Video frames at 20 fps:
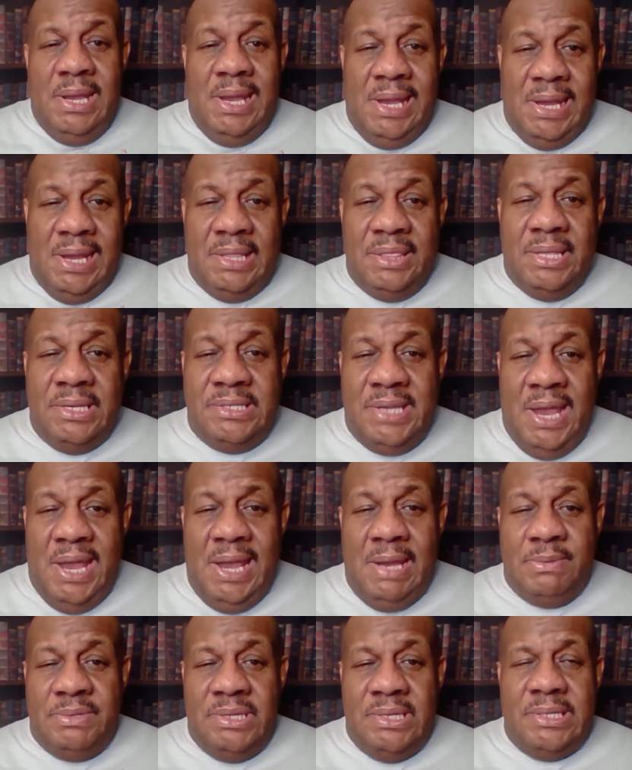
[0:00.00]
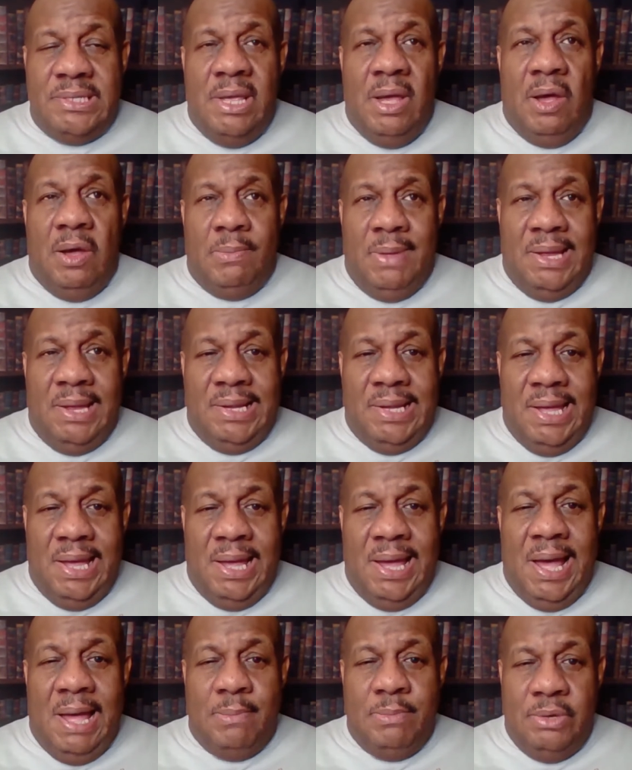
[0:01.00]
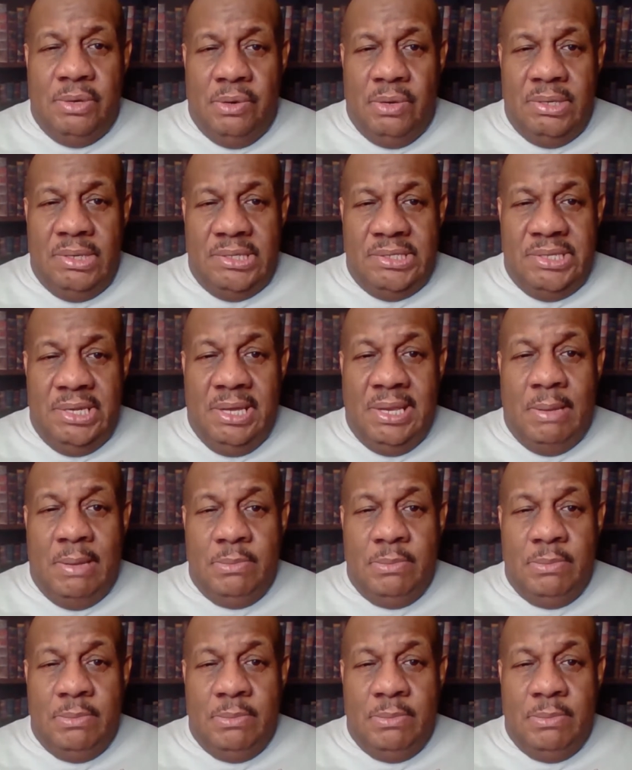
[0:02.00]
in the tape, she said, "Oh my God, I'm going to jail.